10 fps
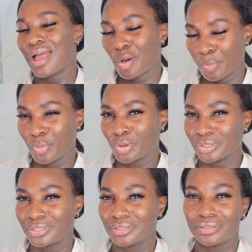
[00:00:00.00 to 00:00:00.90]

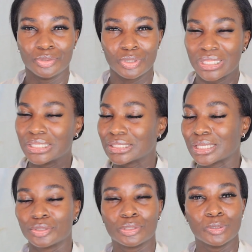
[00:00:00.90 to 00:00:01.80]
upwards things
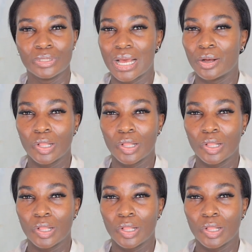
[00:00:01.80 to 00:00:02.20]
start to slow down.